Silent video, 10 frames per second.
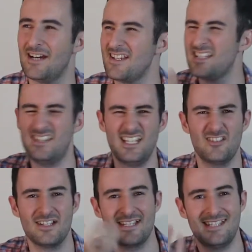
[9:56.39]
It's
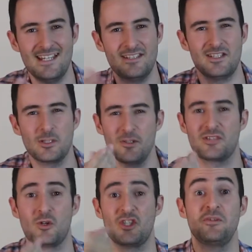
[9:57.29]
thicker, it's denser,
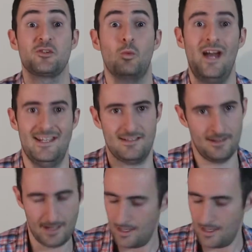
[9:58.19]
it's almost wet.